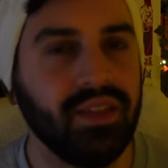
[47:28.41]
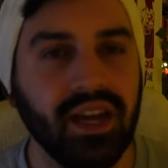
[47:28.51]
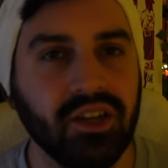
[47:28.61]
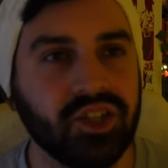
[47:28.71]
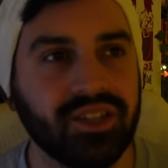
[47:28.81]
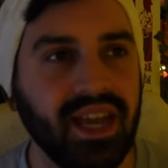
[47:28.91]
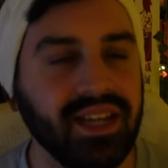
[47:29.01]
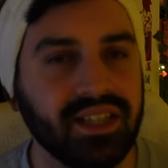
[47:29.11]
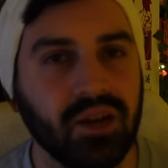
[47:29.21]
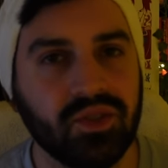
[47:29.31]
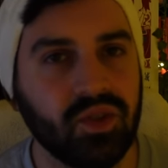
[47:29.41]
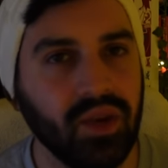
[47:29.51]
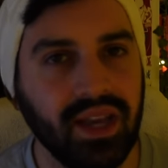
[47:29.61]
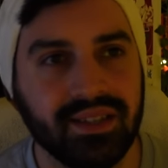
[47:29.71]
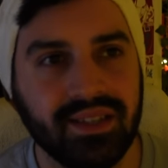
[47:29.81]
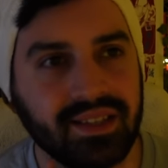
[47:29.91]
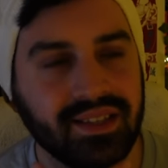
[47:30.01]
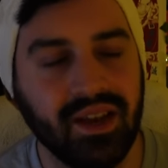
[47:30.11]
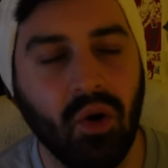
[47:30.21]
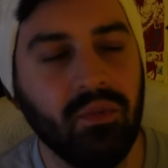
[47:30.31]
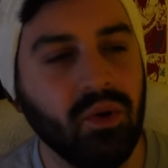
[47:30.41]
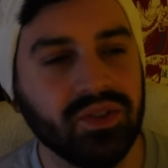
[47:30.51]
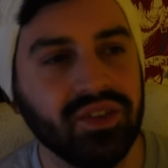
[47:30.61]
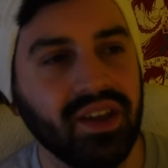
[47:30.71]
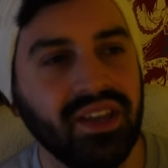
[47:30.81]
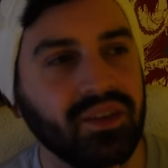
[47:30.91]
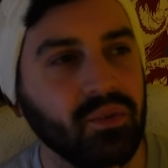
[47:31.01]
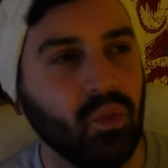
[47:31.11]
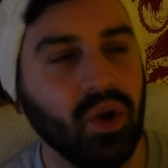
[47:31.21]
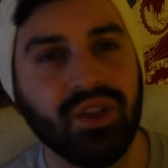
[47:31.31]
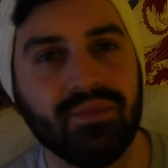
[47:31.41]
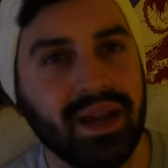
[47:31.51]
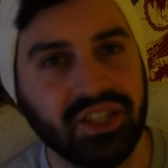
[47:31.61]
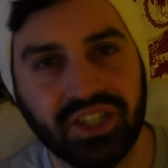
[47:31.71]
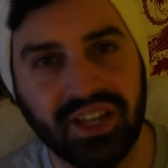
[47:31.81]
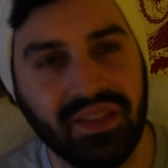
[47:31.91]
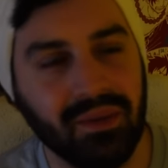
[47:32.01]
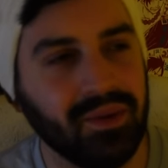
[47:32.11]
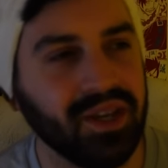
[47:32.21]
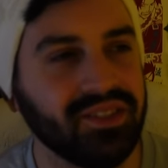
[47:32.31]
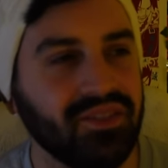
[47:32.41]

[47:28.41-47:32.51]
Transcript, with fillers: They are just taken down so easy. It's like almost not even worth mentioning them because